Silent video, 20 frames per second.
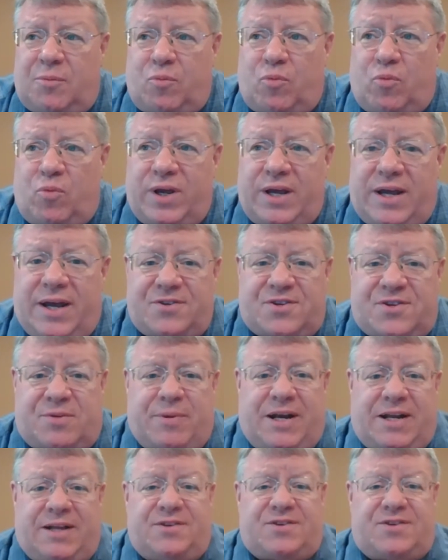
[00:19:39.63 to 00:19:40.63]
We
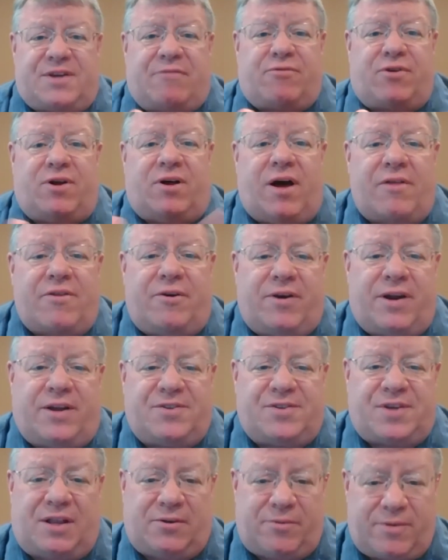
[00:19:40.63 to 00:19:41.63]
estimated several other
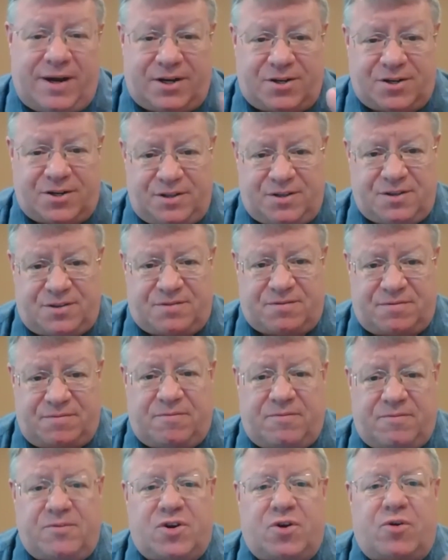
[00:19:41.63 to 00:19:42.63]
accelerations
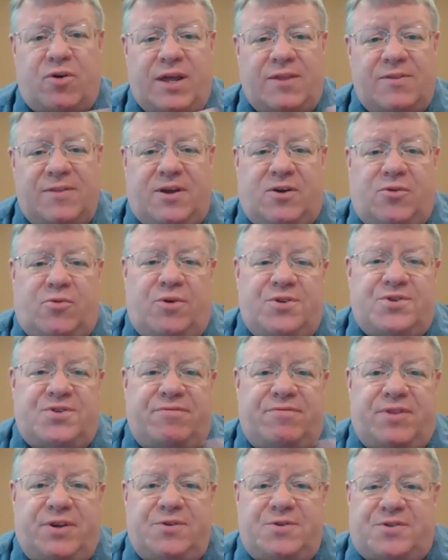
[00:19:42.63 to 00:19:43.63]
during the course
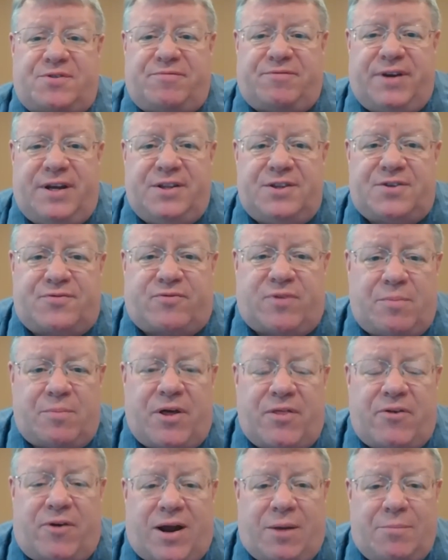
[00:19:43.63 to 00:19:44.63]
of those events from
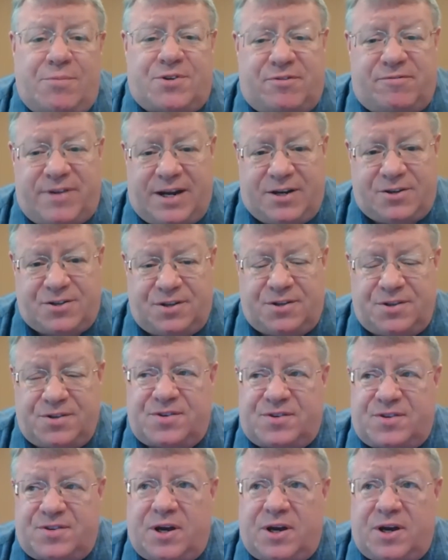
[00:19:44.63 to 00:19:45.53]
other observations.